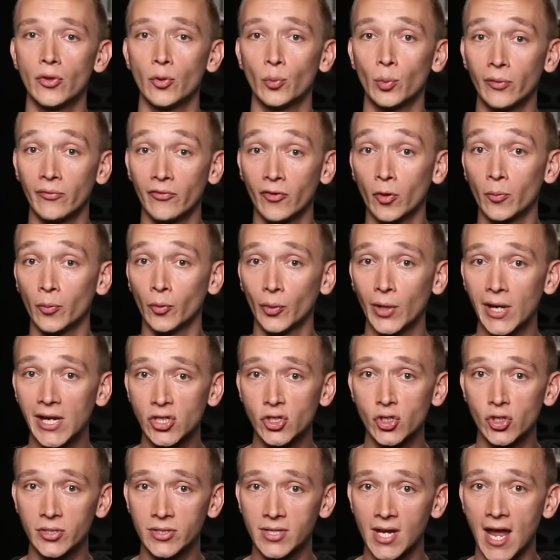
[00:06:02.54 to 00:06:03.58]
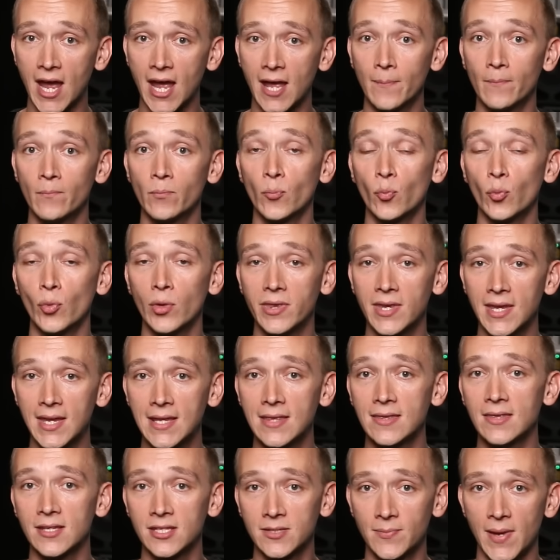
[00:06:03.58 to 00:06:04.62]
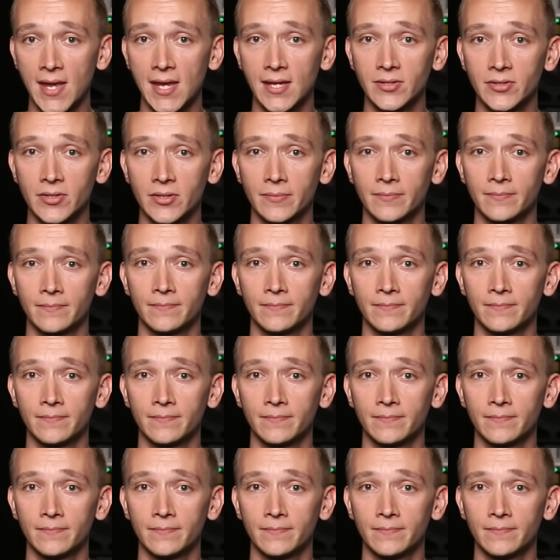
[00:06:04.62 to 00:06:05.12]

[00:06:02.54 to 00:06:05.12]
the reverberation time within the space.